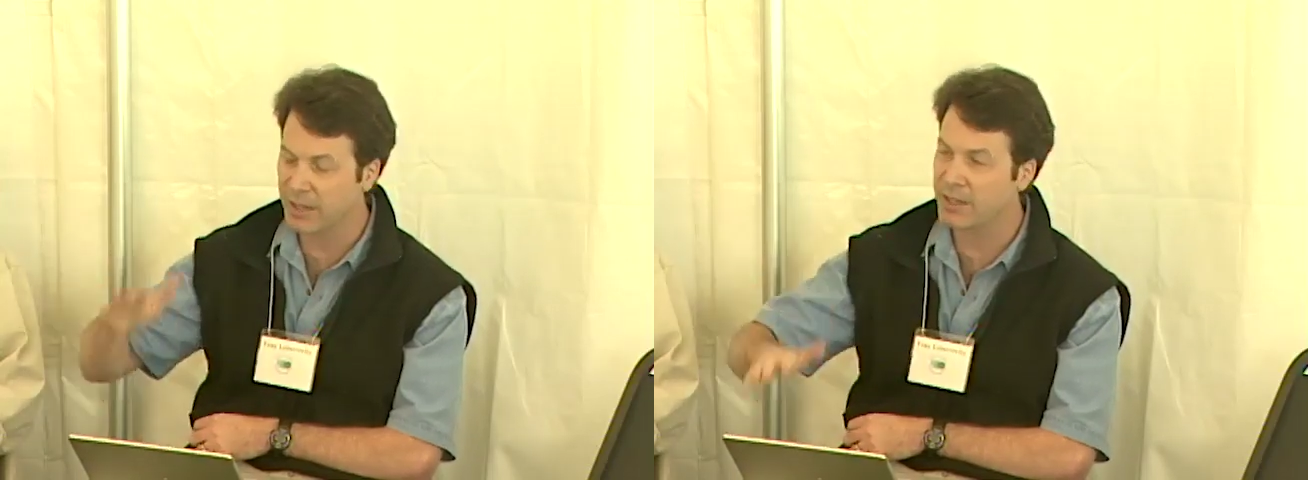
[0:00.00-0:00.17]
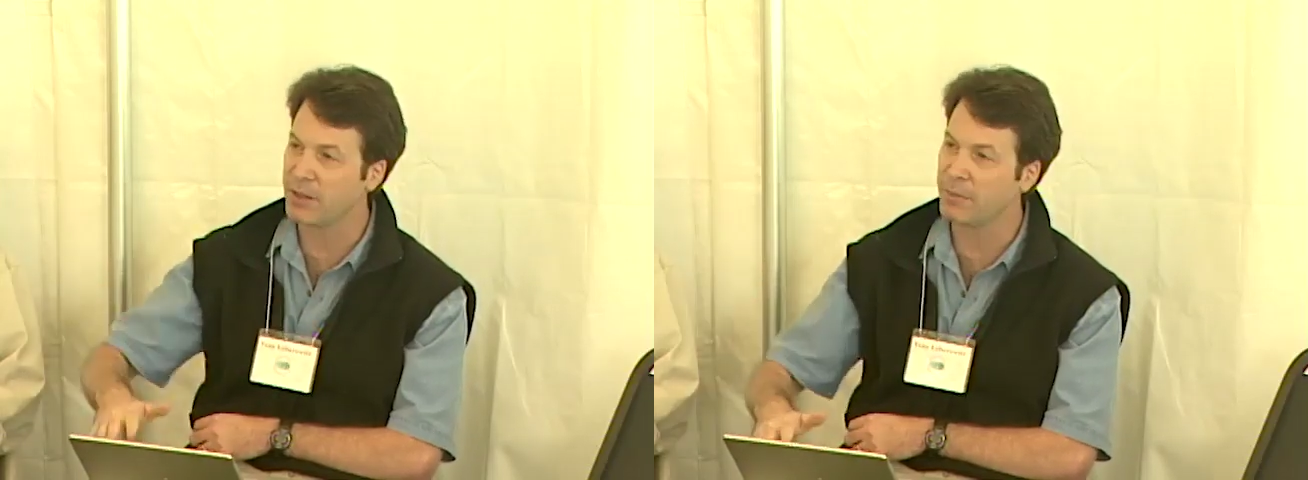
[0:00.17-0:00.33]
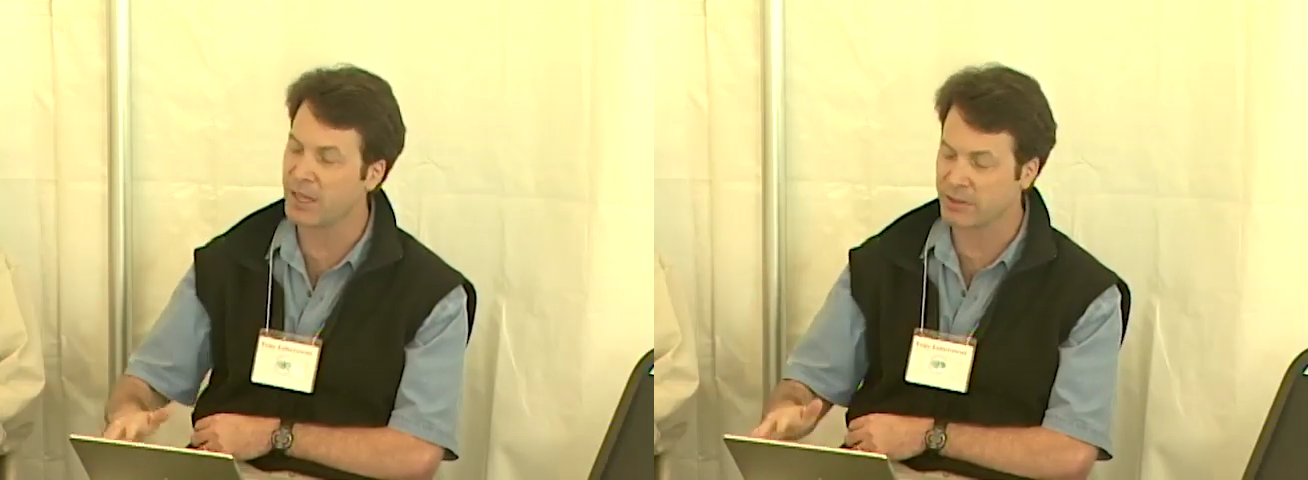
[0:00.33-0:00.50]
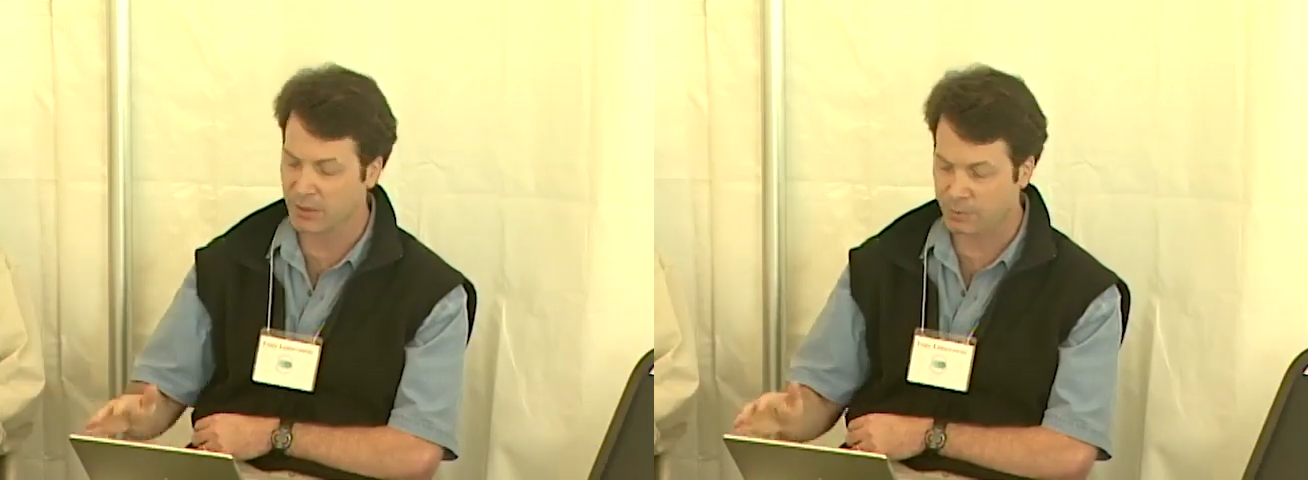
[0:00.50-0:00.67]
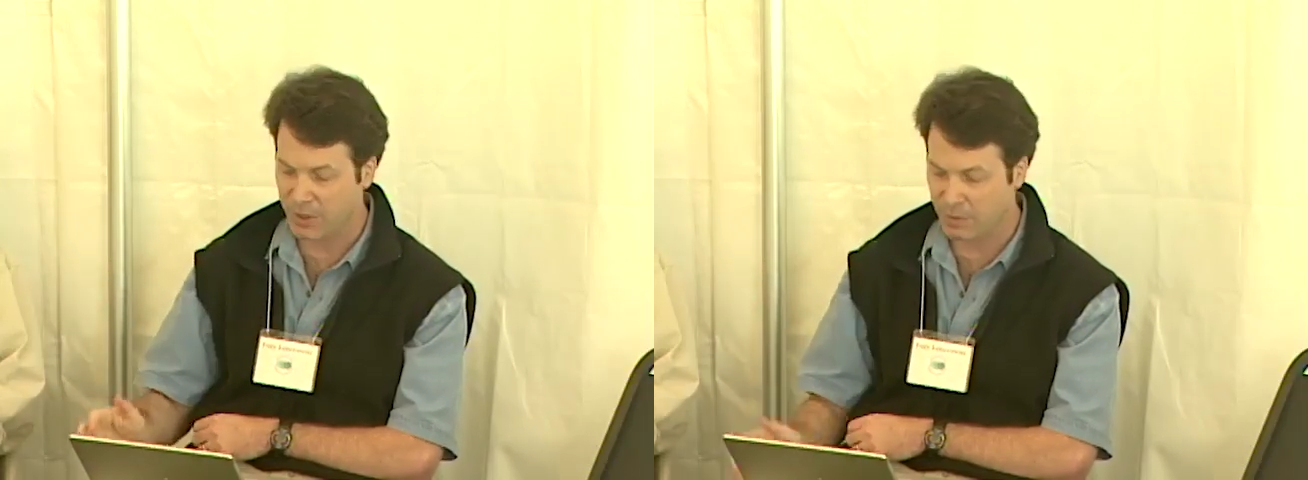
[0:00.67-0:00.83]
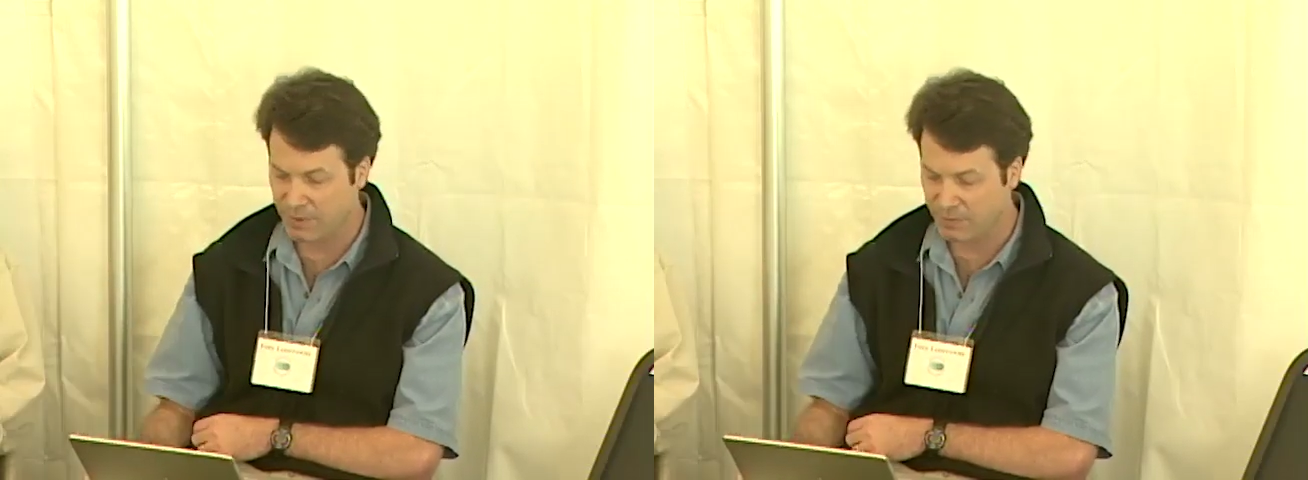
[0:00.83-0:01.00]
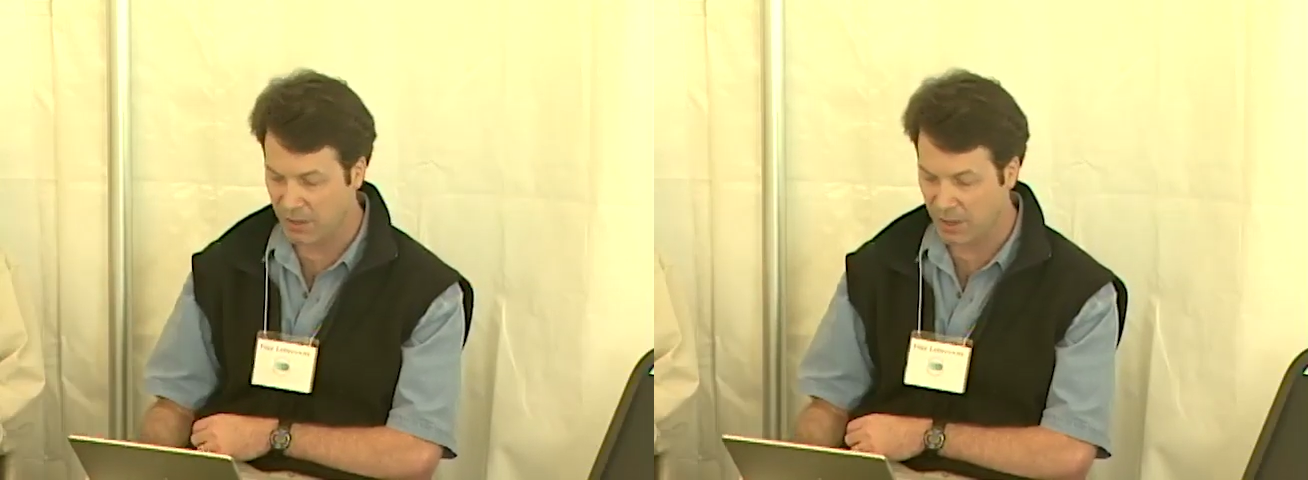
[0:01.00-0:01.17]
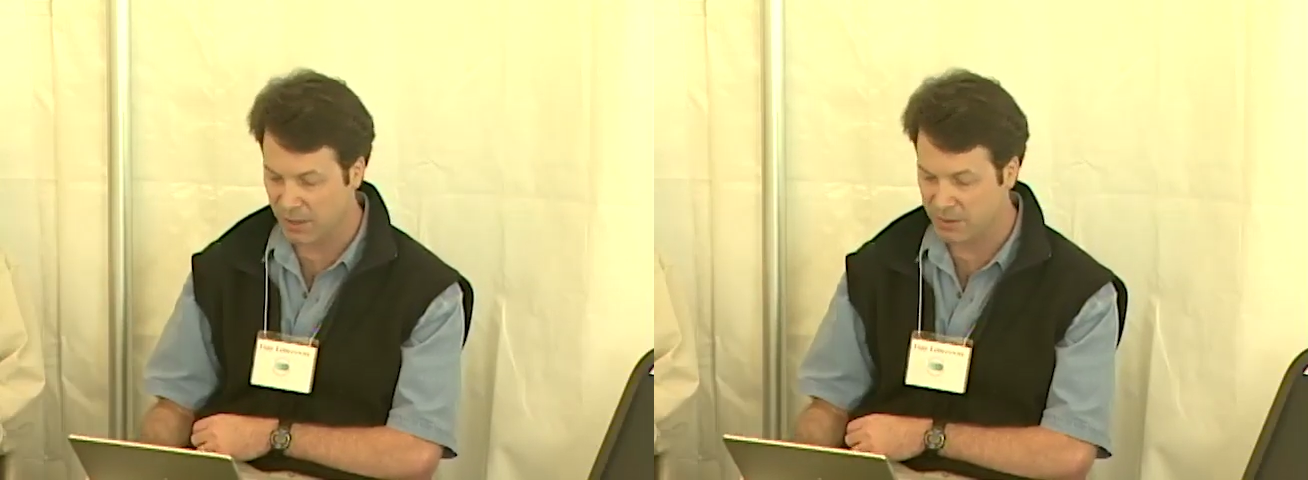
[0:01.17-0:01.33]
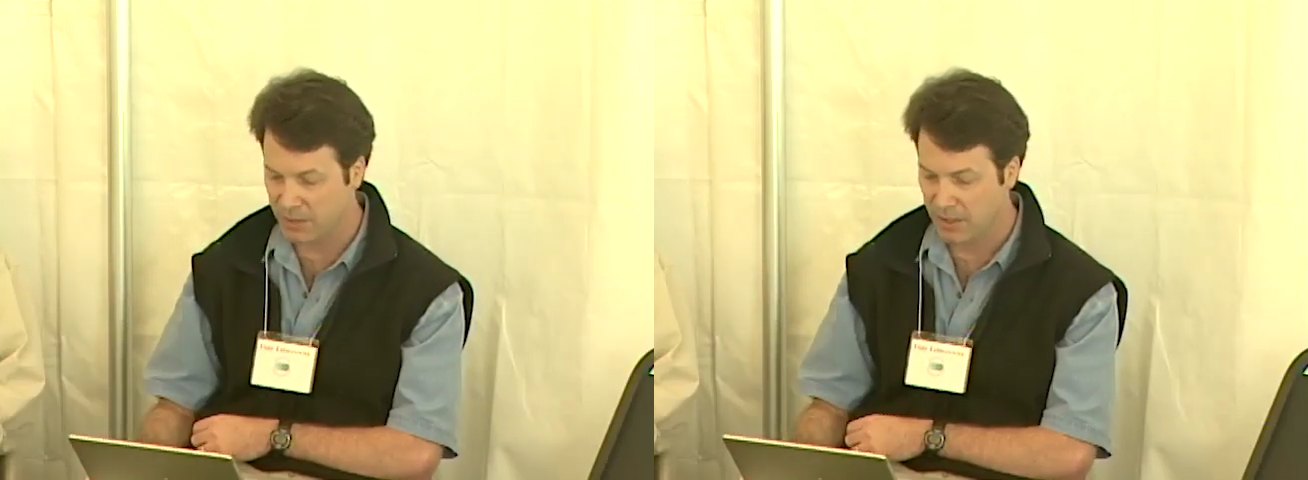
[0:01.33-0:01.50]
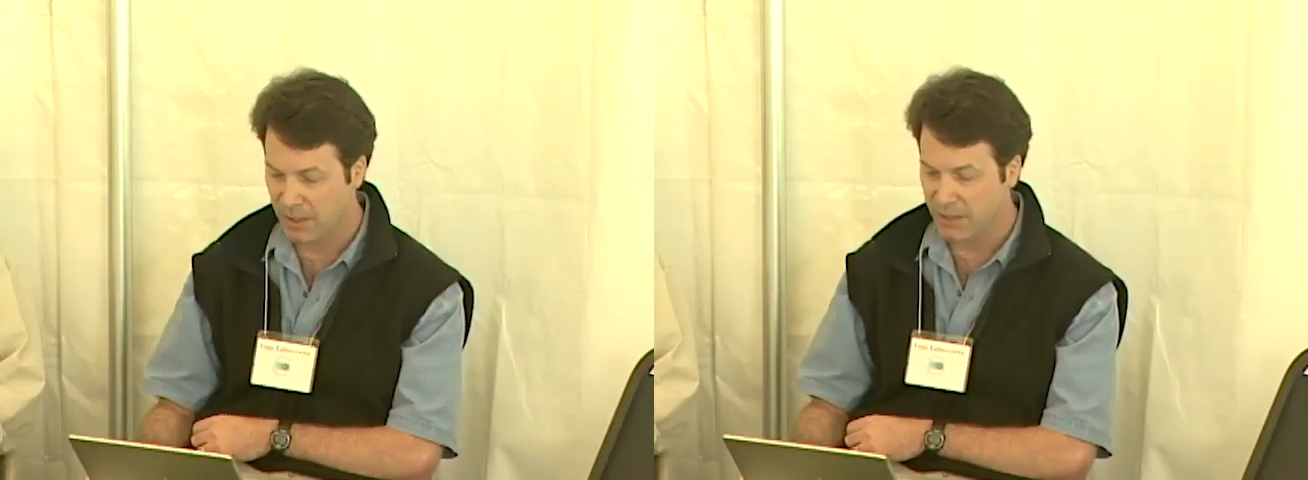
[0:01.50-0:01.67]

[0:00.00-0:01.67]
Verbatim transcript: into the melting permafrost,